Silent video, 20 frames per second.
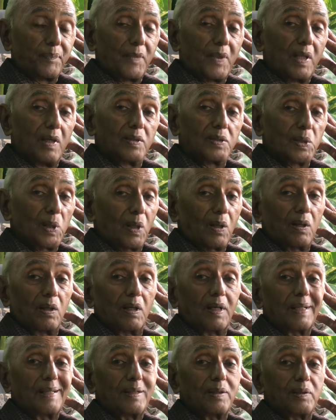So
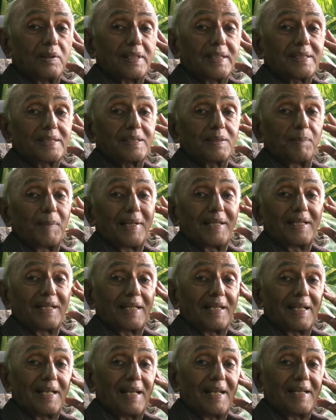according to this
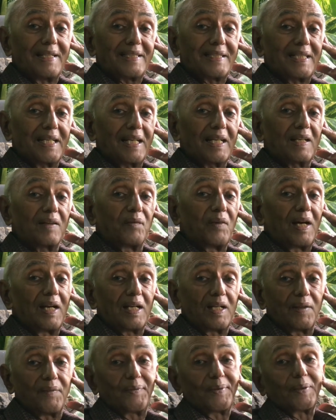materialistic
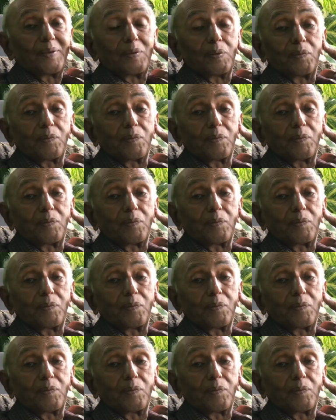worldview,